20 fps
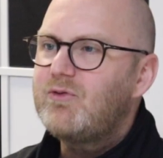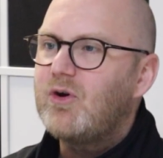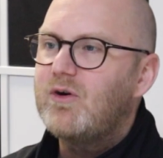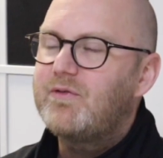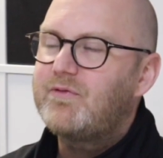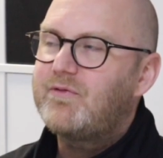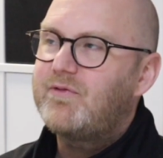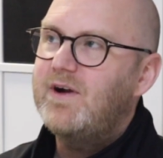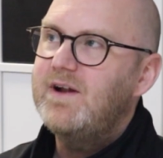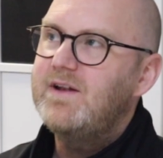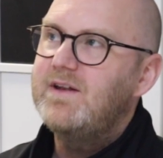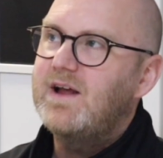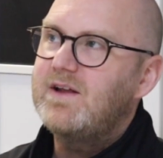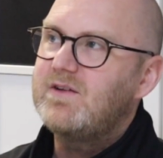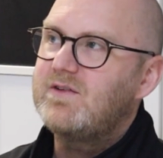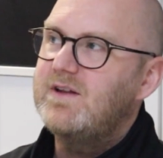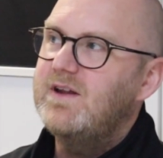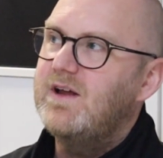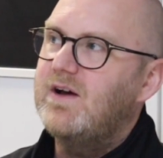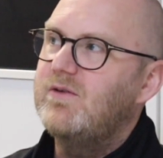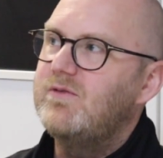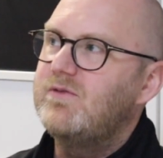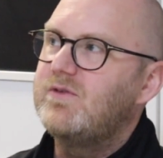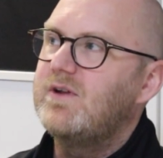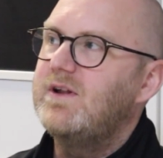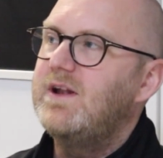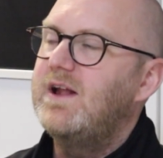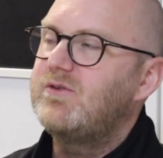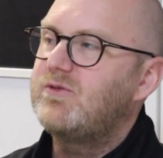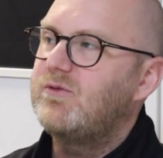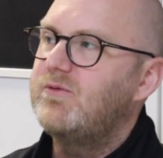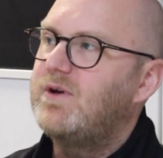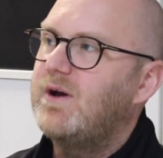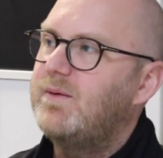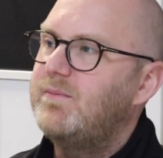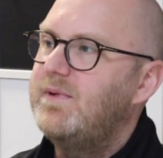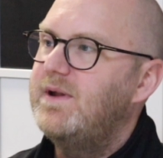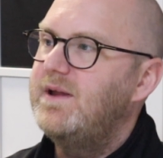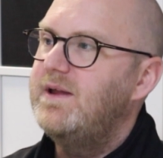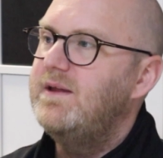got a friend actually that owns an electrical
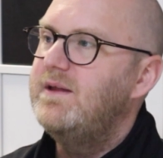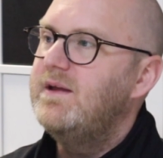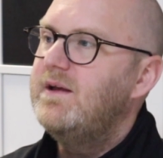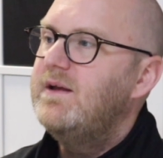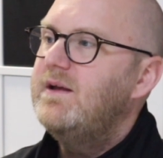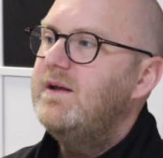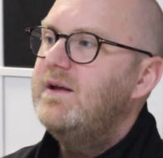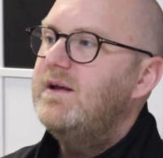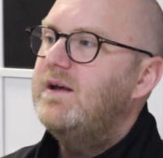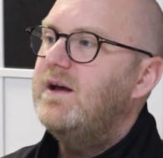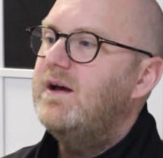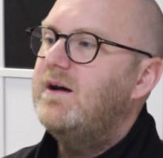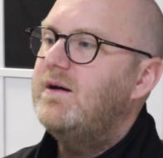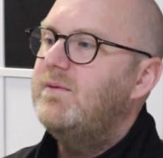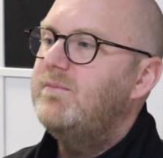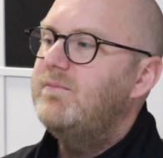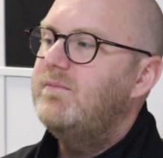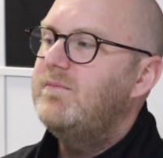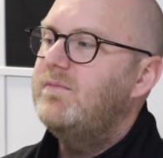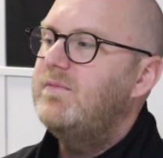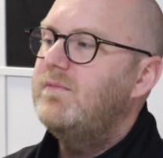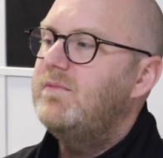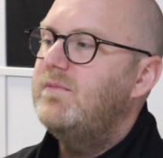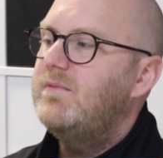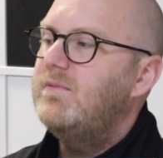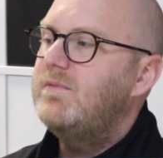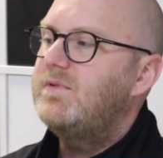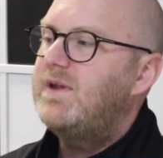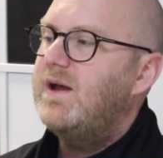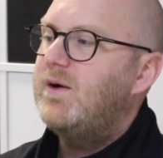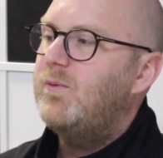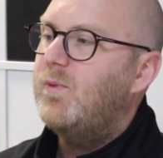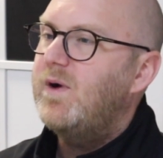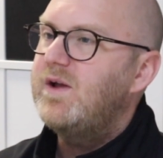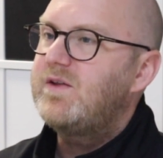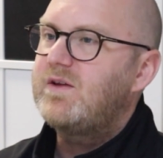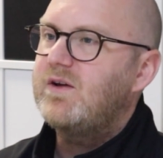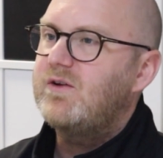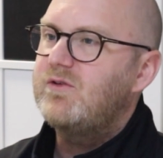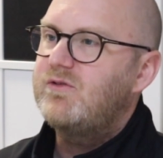company down
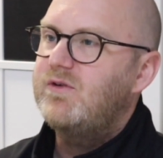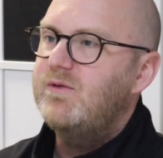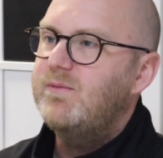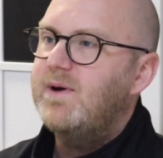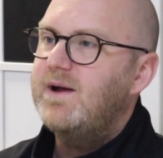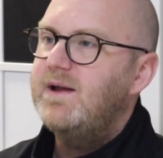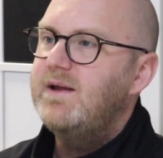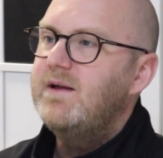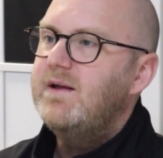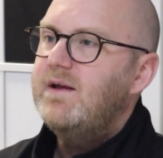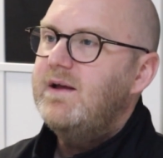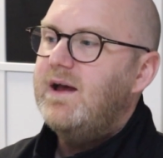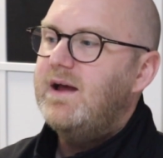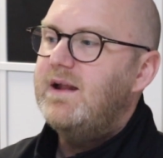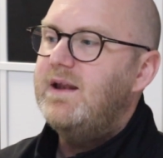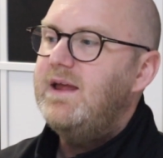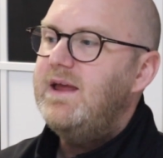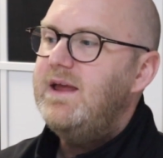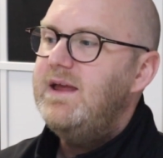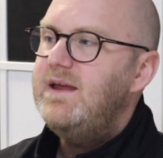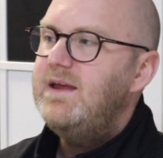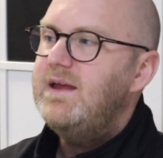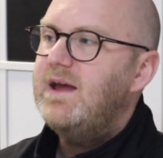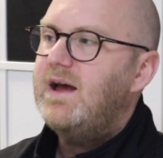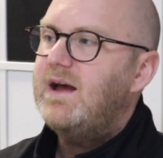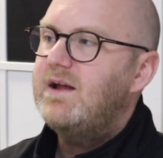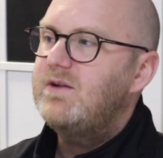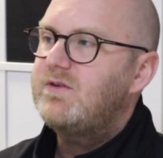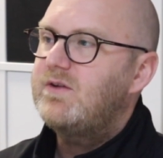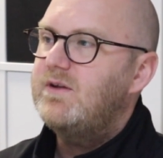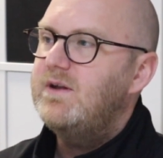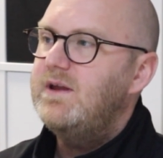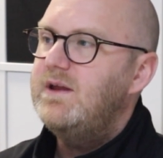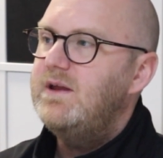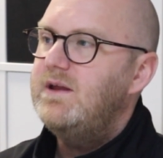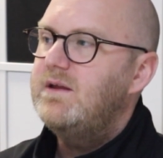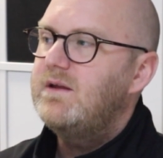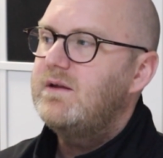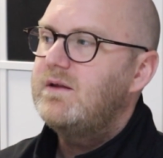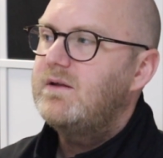West Country Way, and he
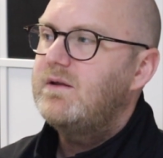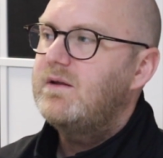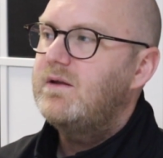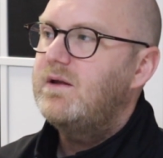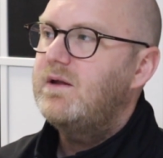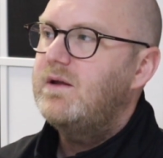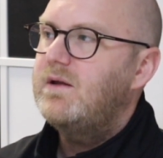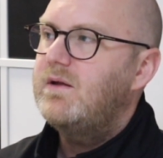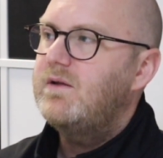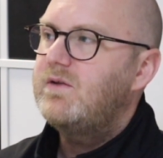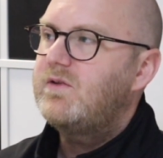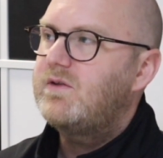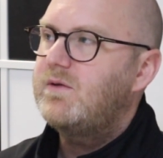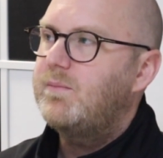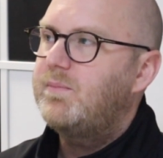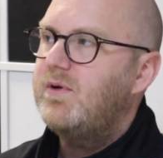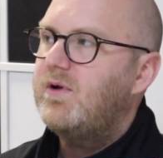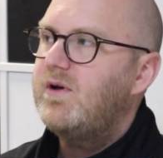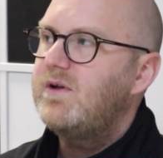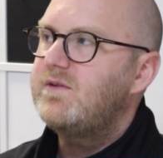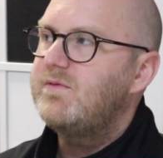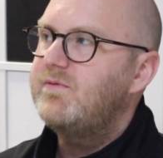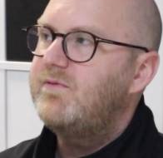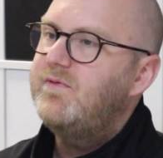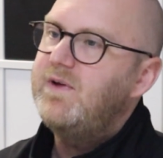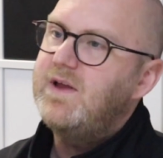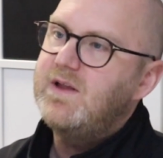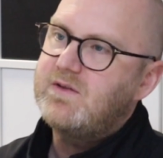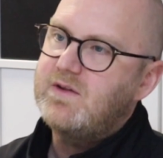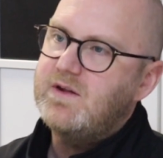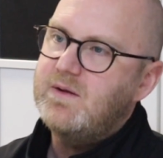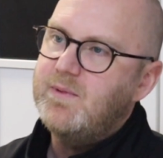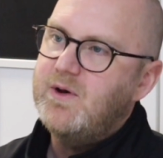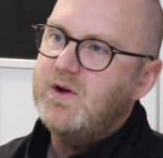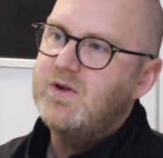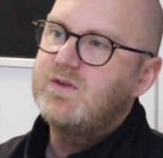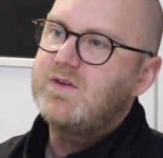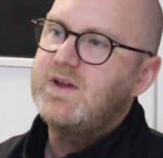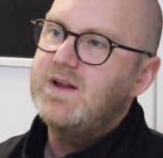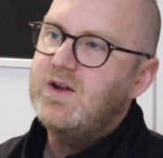actually supplies and fits an
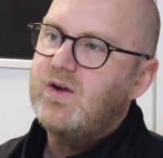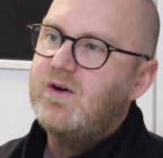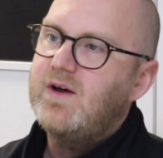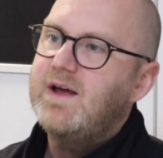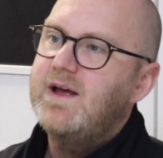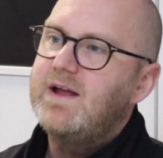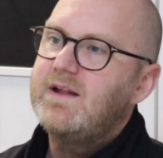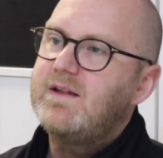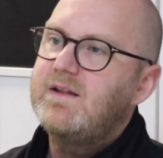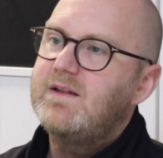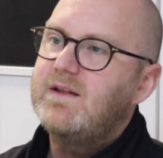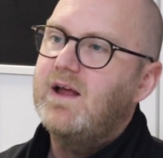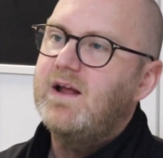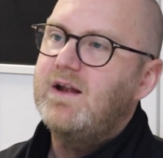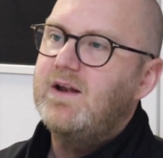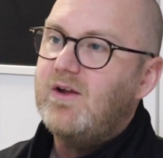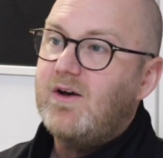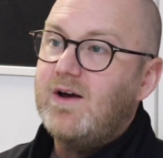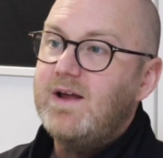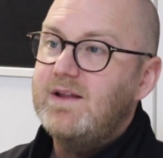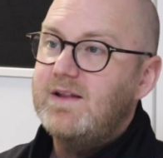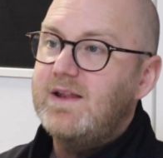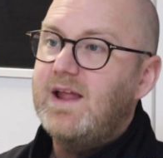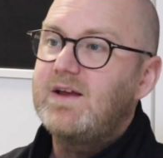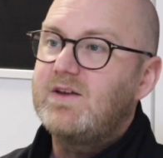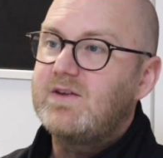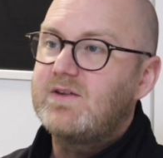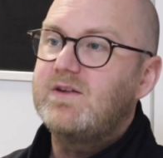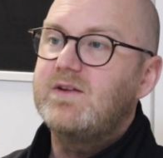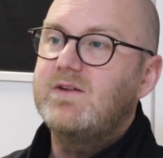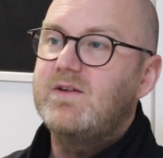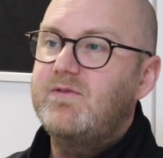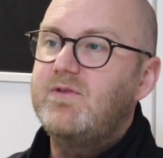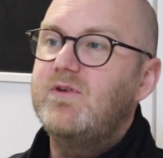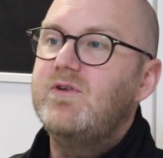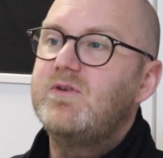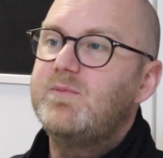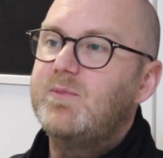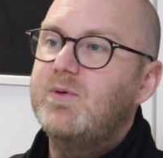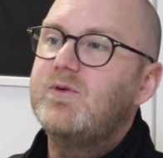emergency light next to the
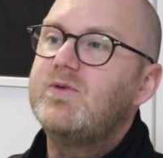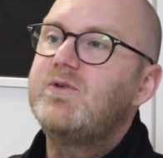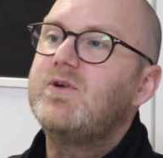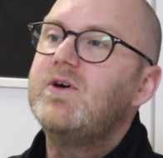fuse board.